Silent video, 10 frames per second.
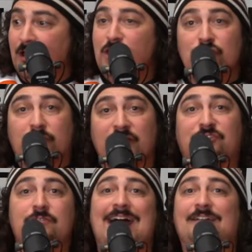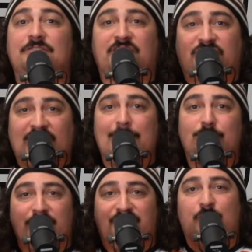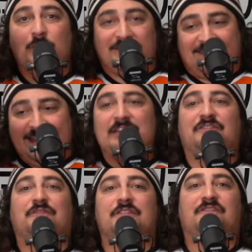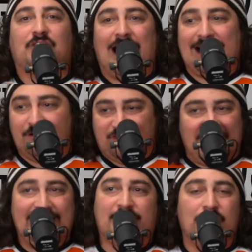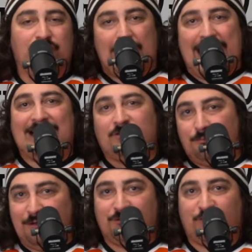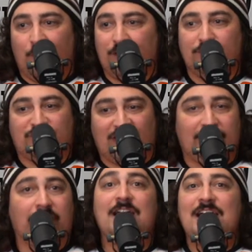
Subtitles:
you can do that on December 14th for the Flyers takeover at the Wells Fargo Center.